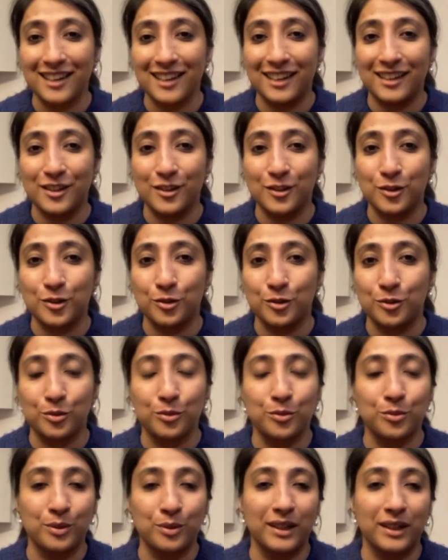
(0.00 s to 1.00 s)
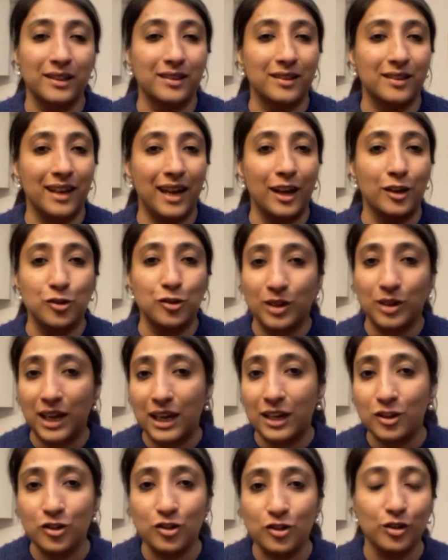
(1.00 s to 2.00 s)
it's to do with
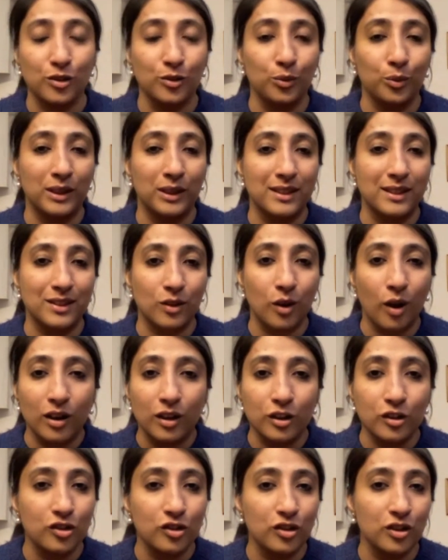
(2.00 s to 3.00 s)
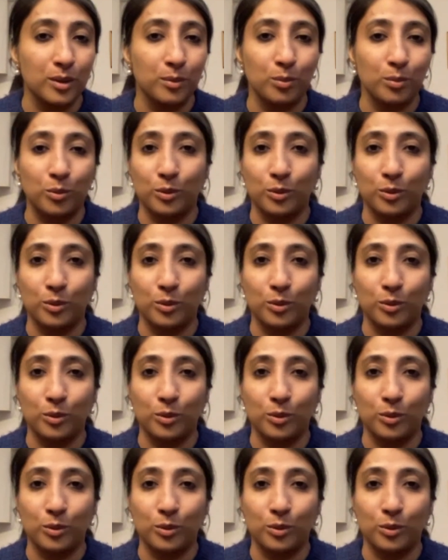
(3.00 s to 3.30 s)
education, with scholarship,